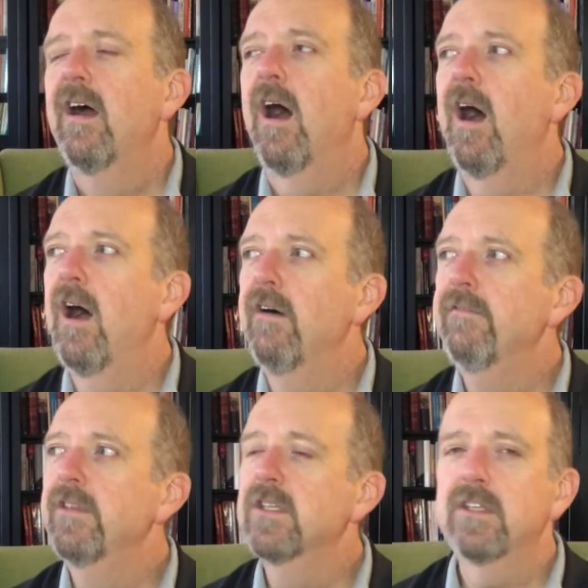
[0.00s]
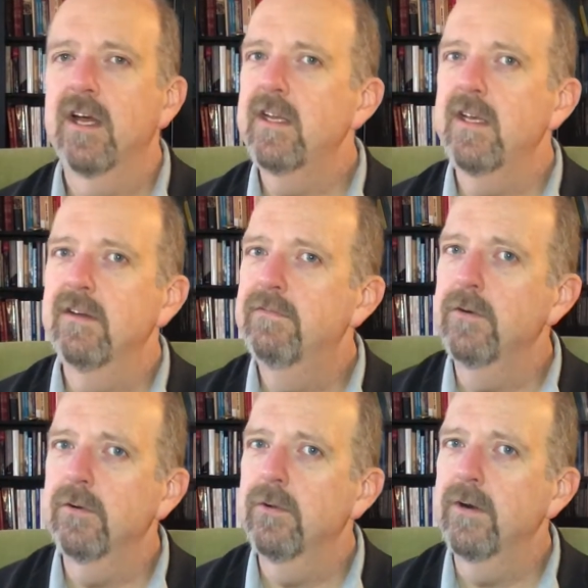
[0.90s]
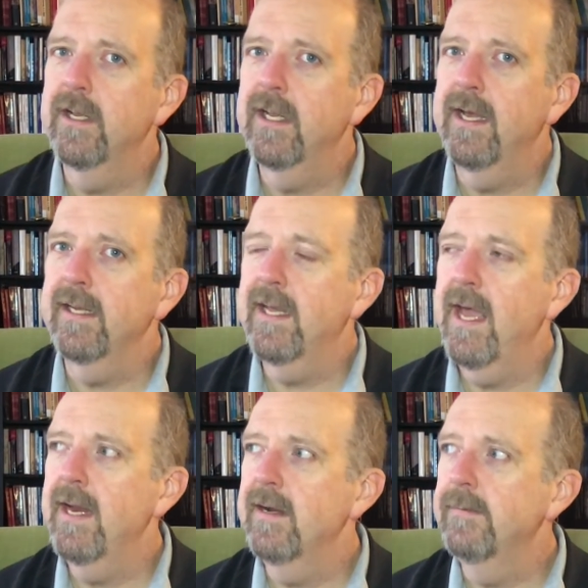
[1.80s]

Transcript: of the study of folklore in Atlantic Canada,